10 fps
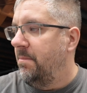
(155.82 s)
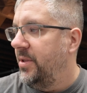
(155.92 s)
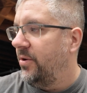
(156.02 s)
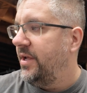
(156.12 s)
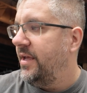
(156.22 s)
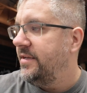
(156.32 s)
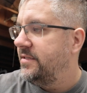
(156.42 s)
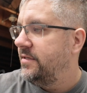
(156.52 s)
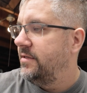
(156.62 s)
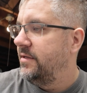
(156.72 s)
building
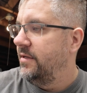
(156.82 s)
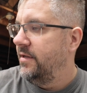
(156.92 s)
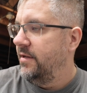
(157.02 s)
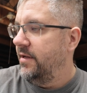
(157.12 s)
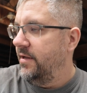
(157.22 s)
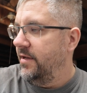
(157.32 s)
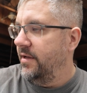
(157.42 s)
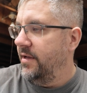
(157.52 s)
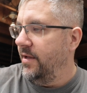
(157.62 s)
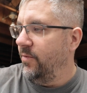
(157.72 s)
it
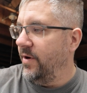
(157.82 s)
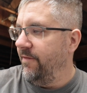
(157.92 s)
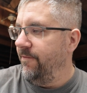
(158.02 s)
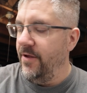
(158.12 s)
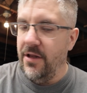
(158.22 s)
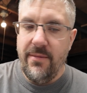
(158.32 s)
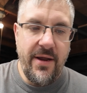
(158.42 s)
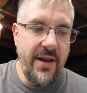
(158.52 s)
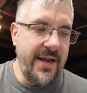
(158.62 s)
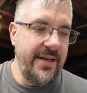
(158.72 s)
and what I feel
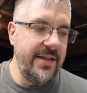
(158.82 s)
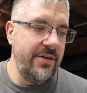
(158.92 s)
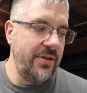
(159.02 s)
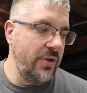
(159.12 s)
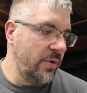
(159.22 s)
about it. I did